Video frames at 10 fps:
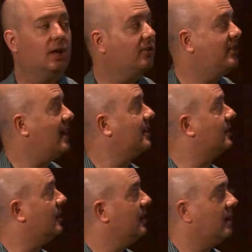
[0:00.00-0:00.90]
Second,
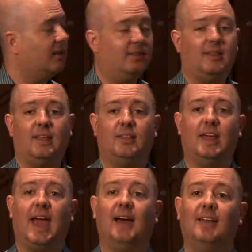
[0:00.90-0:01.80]
they
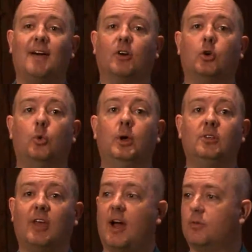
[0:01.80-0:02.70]
had to have a
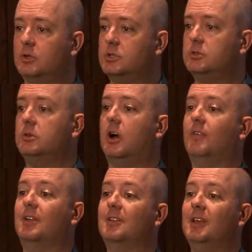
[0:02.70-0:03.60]
quiz average
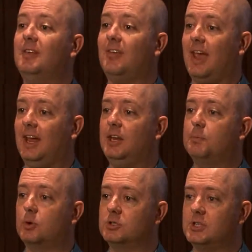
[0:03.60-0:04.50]
of at least
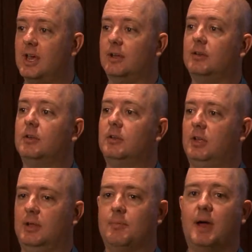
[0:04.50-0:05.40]
80%
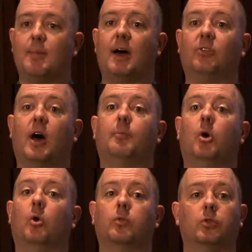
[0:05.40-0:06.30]
in MyMathLab
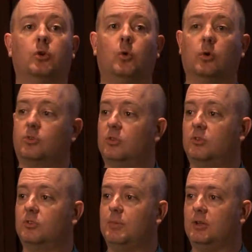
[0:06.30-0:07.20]
over the course of the
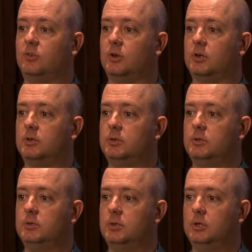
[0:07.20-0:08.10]
semester.
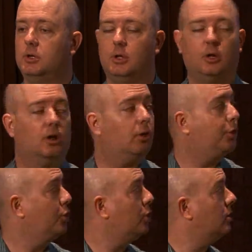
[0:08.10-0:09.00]

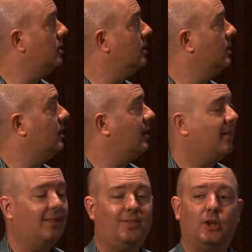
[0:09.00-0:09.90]
Third,
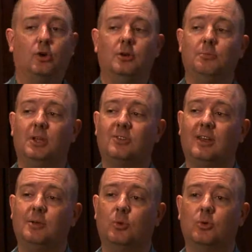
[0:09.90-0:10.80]
they couldn't miss
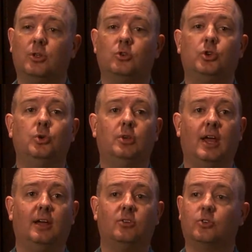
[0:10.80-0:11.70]
any more than 2
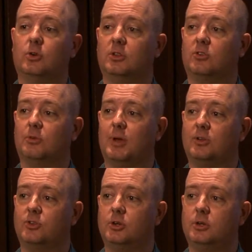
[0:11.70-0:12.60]
days during the
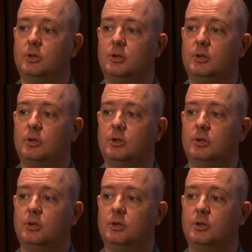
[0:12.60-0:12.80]
semester.